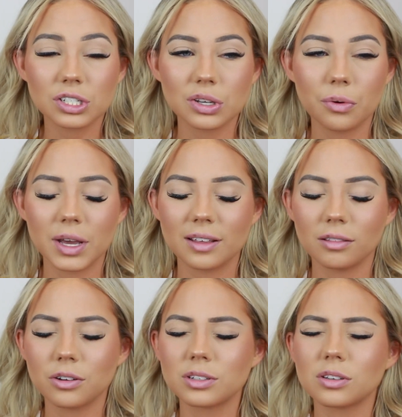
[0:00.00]
So it
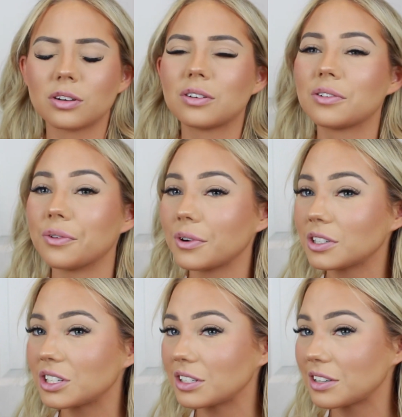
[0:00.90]
looks
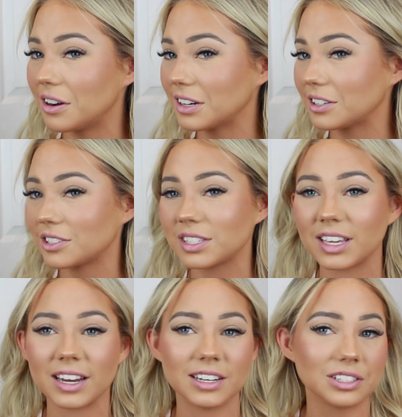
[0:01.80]
gorgeous on your
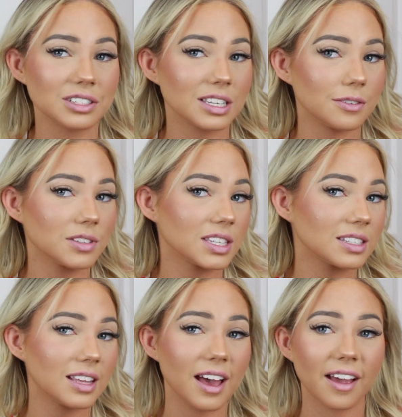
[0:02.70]
skin. It just gives
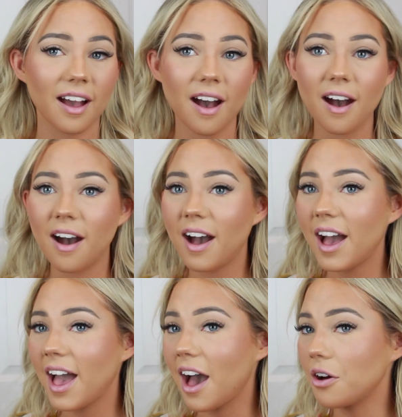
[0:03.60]
this like
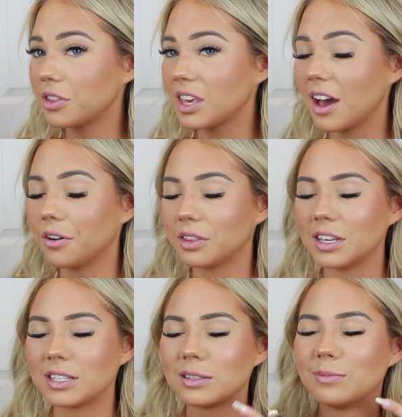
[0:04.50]

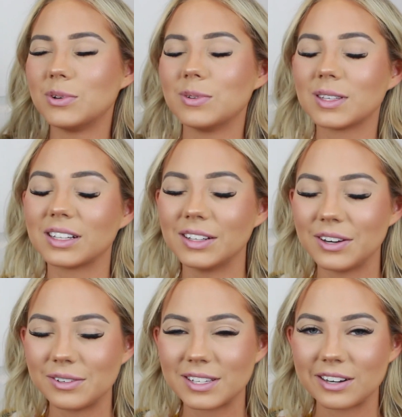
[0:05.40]
healthy, smooth
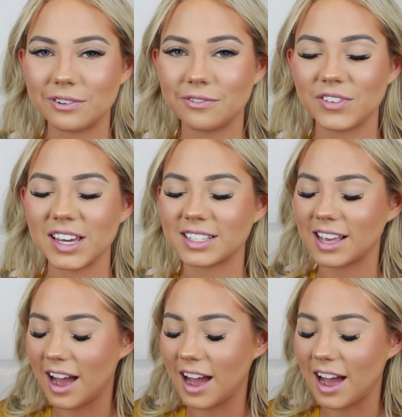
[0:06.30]
glow to your face.